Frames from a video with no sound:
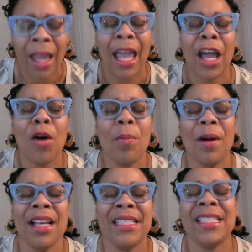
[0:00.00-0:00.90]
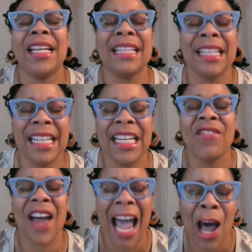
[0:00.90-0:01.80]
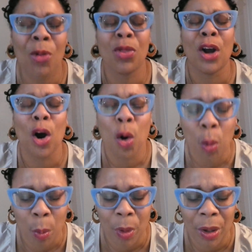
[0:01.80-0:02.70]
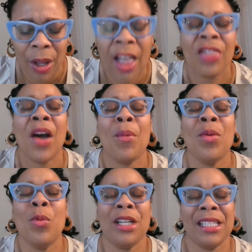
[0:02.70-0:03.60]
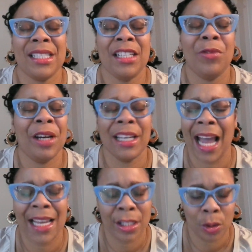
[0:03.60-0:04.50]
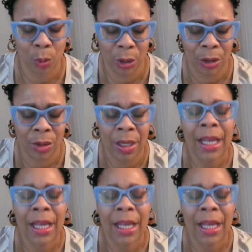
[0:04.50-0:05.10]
Help us to live out the hope that we want to see realized in the world.